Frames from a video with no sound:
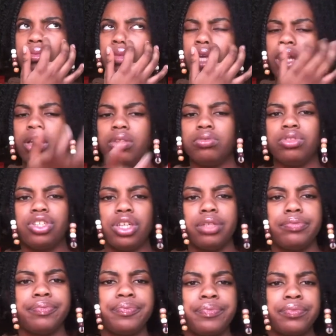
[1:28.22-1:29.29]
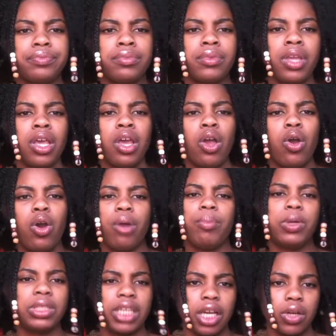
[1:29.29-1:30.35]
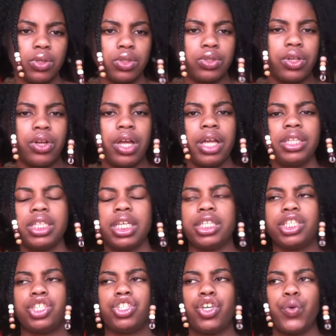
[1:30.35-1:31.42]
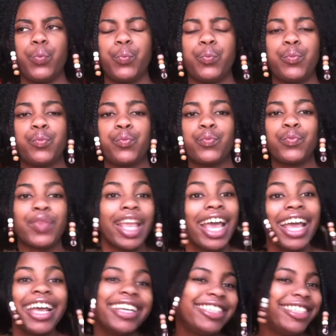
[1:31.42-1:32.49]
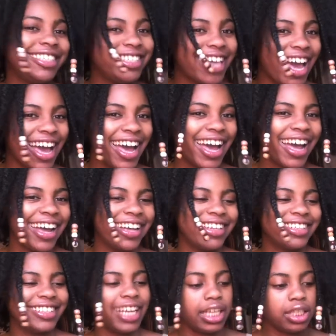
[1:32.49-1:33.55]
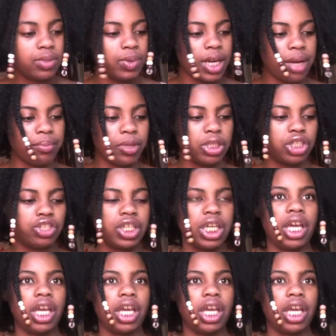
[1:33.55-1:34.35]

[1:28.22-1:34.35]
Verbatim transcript: inclusion, or multicultural education. So yeah, that's what I'm majoring